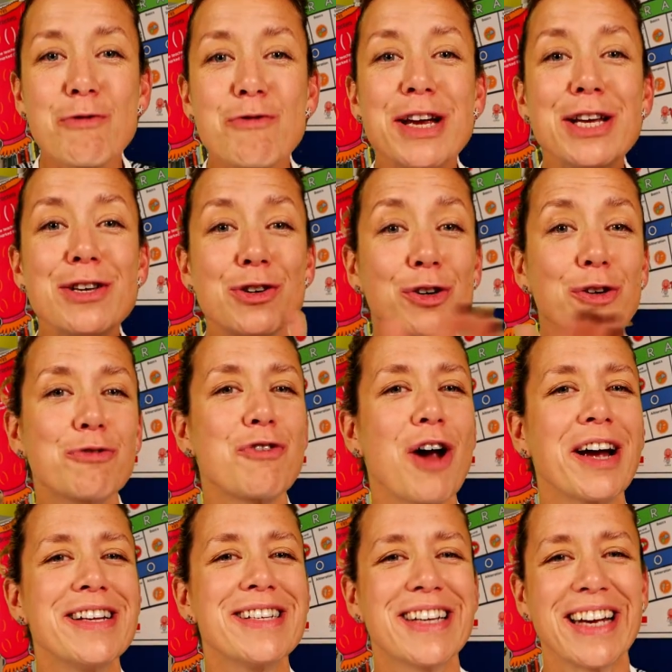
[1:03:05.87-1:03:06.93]
read your
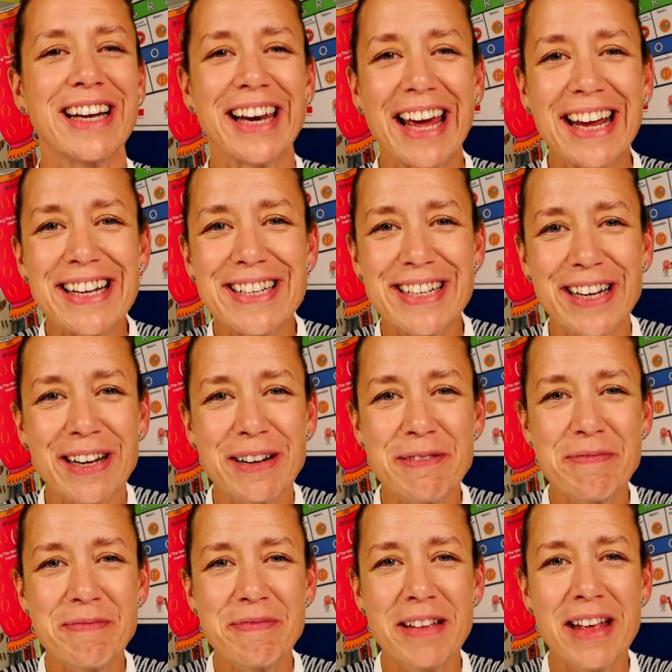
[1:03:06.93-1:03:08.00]
writing later
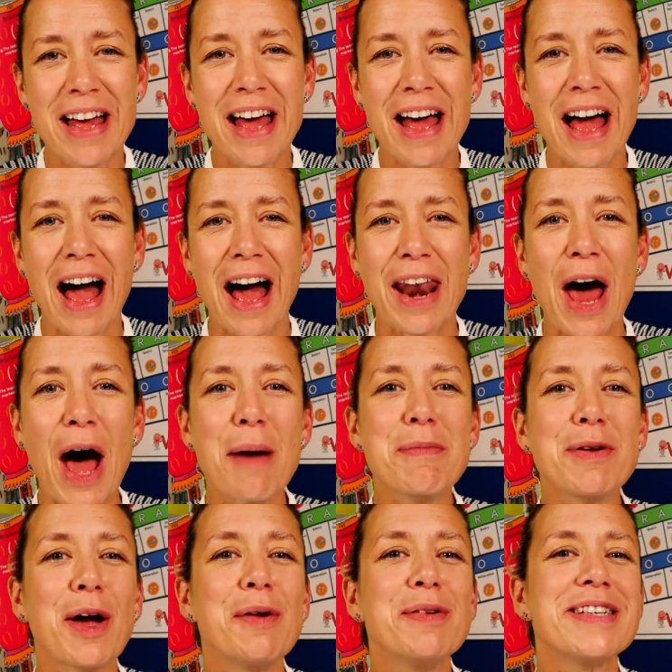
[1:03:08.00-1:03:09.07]
and I'm
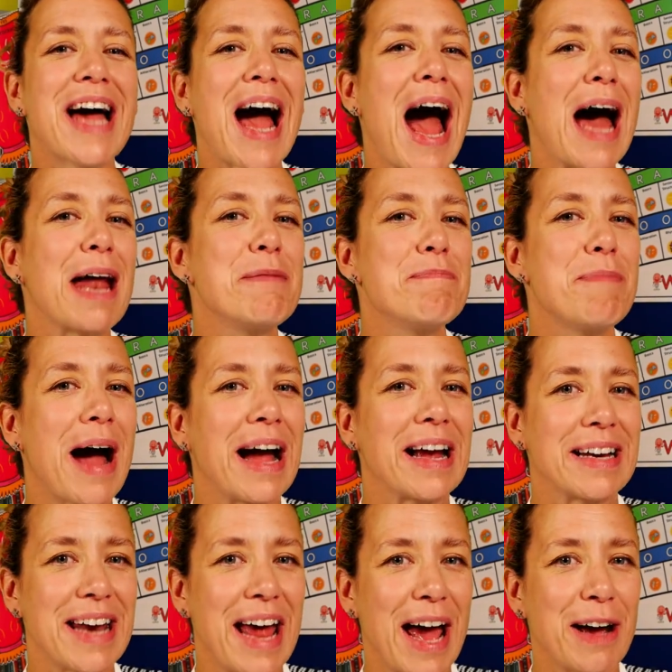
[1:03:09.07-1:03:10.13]
going to hand back
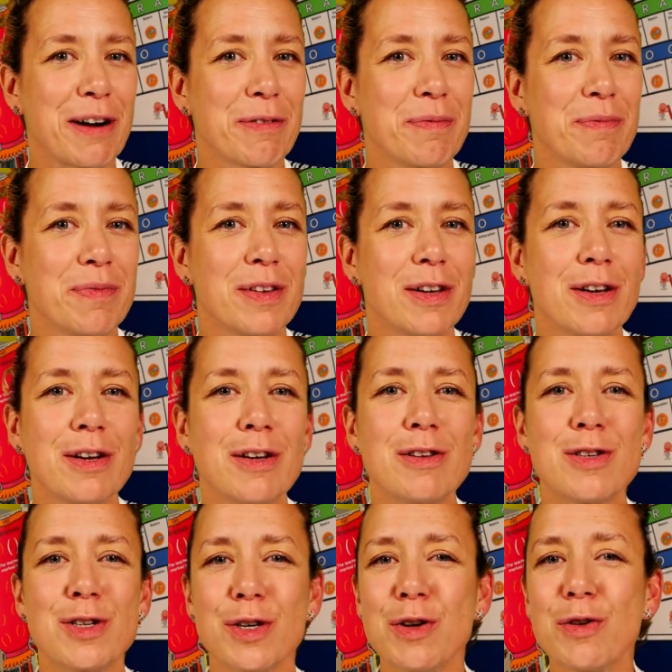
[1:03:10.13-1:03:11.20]
now
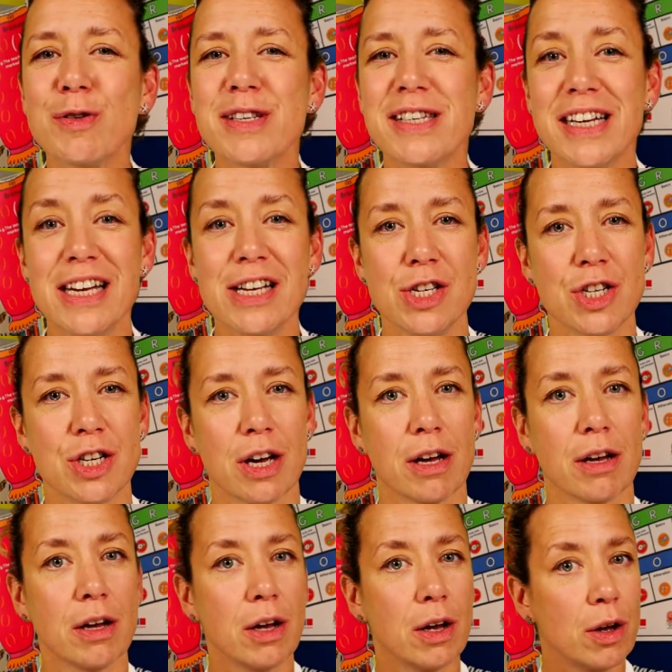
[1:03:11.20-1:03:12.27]
to your teacher,
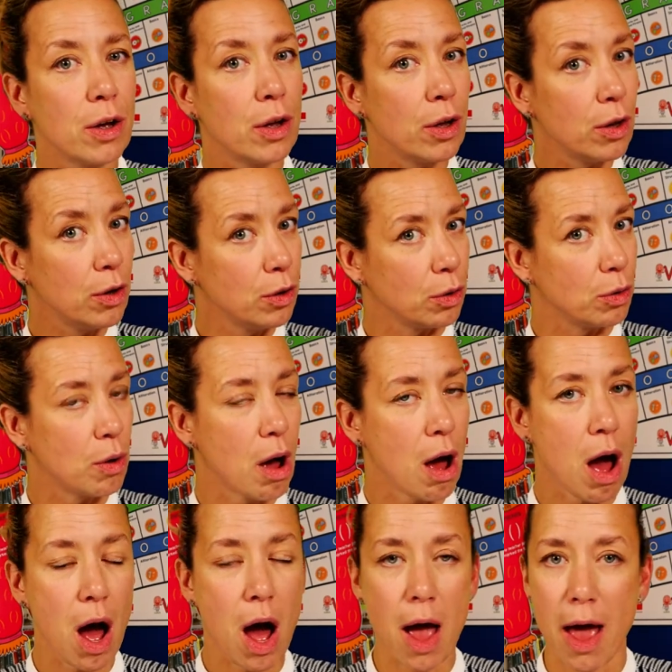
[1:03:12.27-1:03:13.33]
who
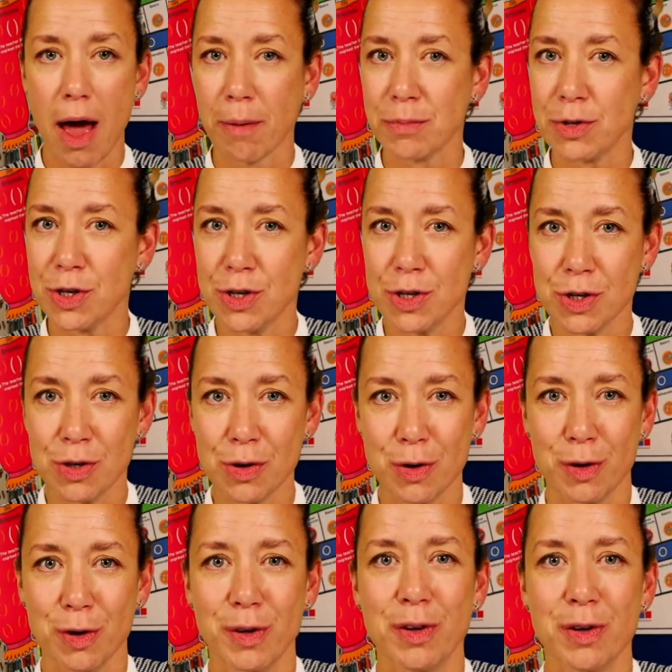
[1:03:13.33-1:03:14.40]
I am sure